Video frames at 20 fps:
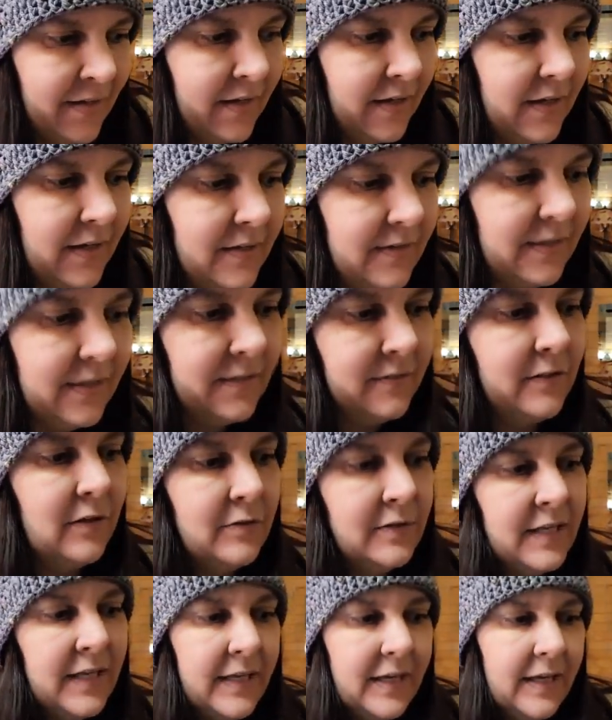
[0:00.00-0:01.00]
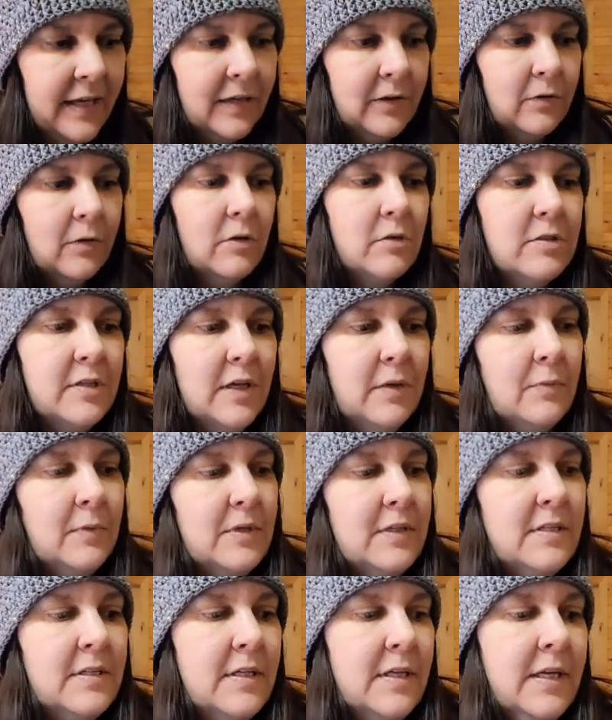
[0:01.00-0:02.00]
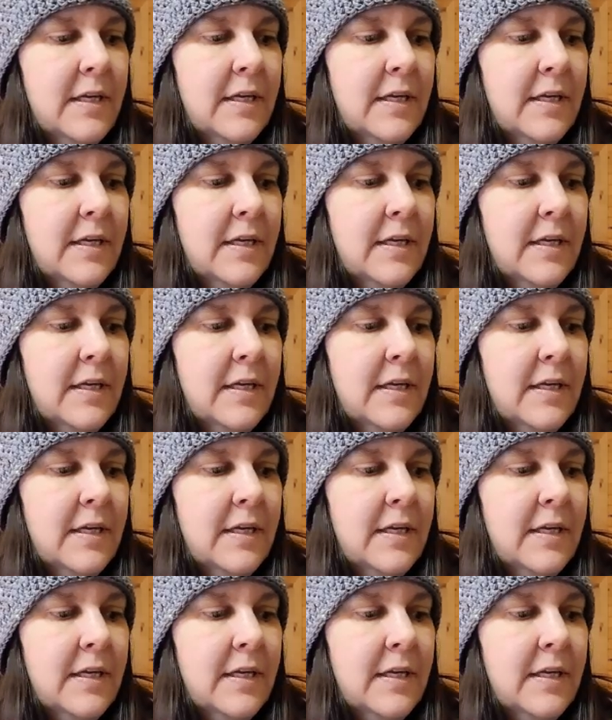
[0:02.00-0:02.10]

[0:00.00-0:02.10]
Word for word: And then they're knit and crochet ones.